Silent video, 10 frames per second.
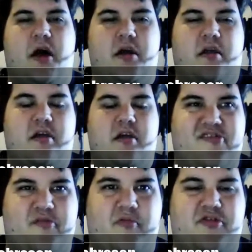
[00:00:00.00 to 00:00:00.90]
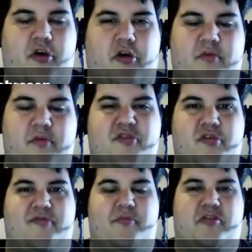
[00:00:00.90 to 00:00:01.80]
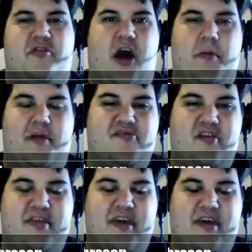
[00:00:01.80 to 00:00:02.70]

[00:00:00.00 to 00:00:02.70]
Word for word: with Arnim Zola from the comics. Like mm-hmm. that is,